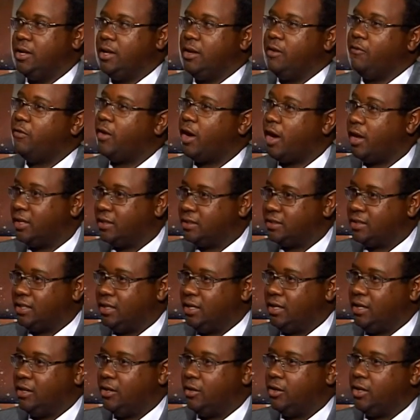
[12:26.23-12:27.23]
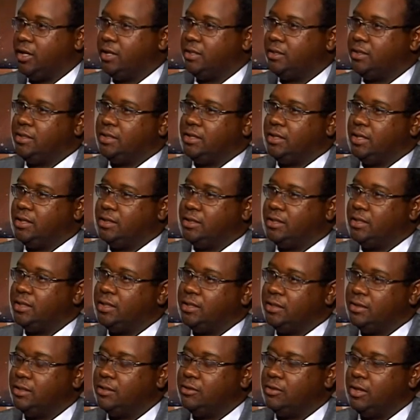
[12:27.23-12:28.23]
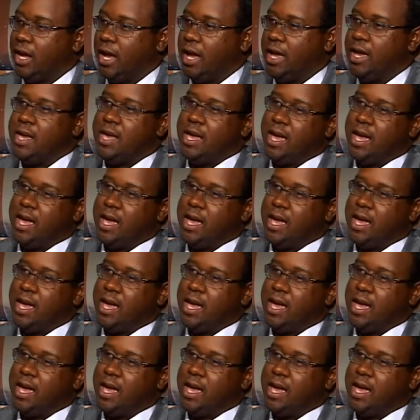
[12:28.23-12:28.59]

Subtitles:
volunteer and to do that.